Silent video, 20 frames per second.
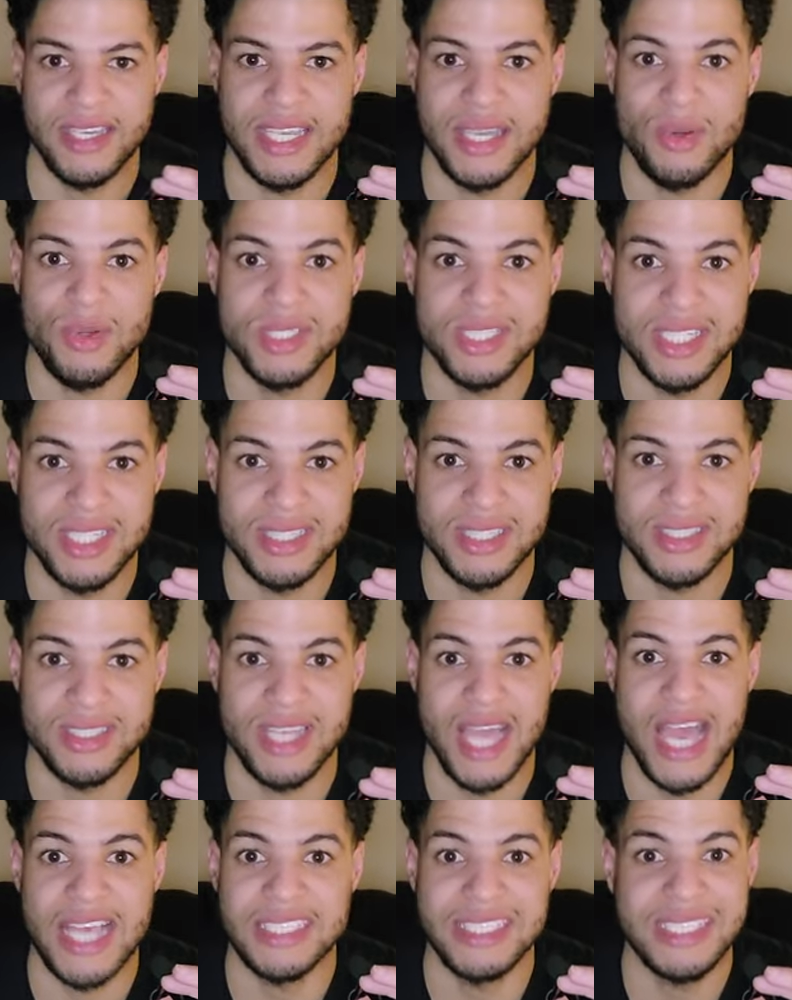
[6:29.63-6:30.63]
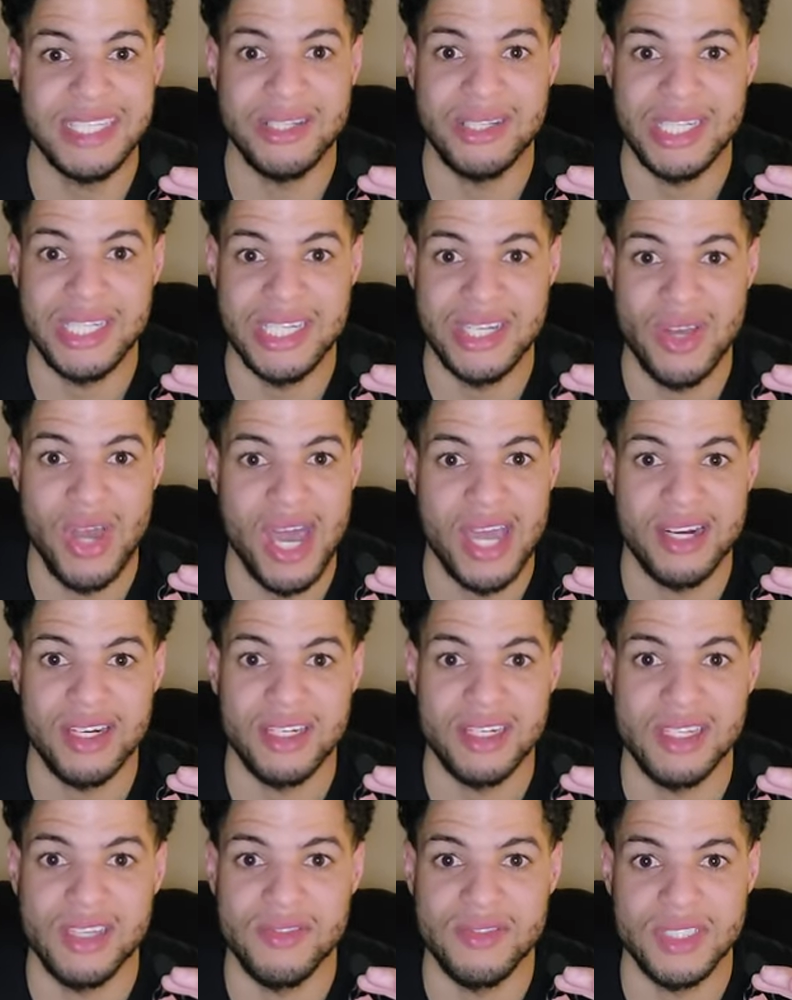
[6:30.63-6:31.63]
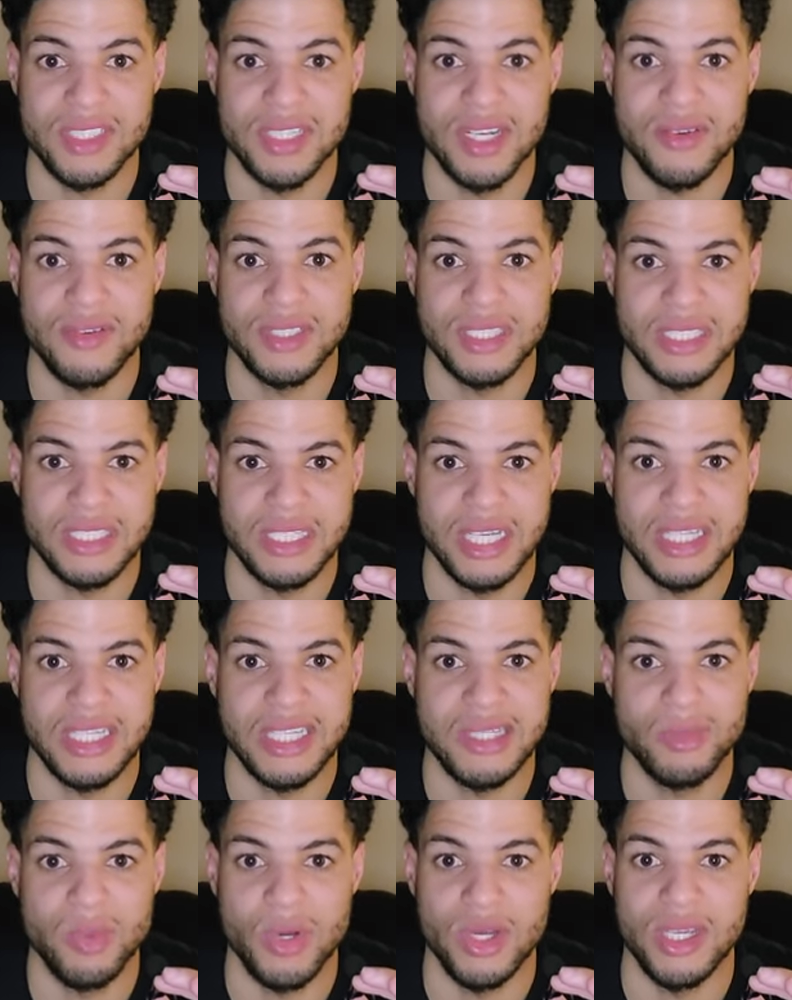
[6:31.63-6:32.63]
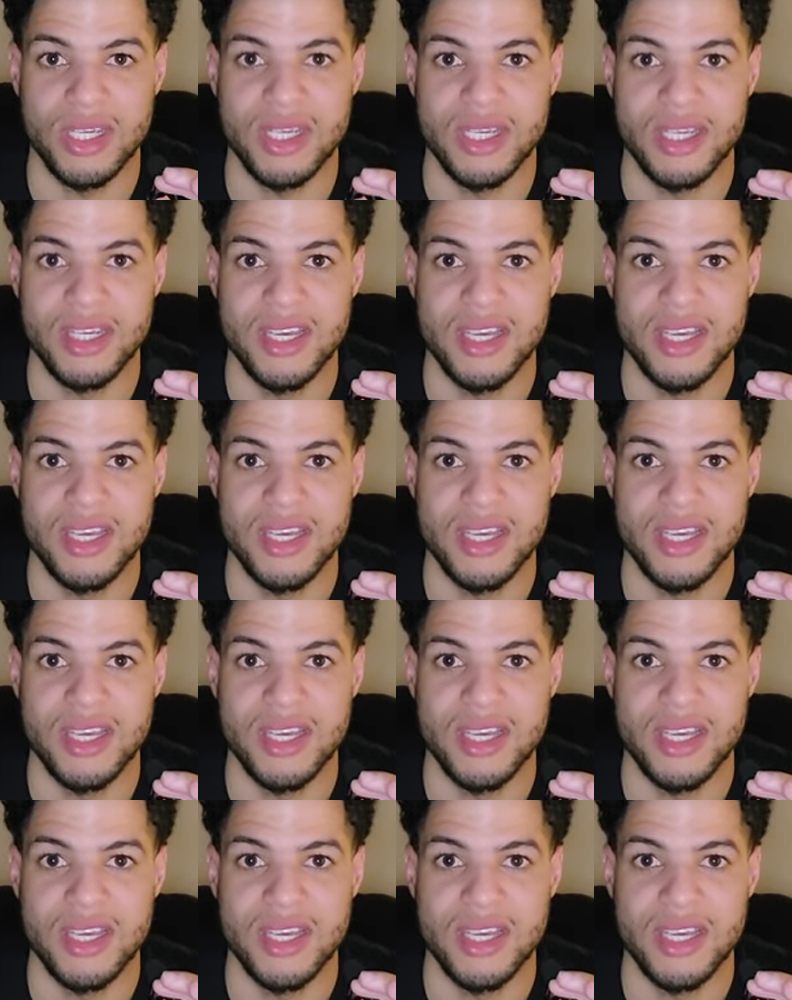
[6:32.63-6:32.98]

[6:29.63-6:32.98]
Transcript: It was just I still didn't know how to deliver services at this point.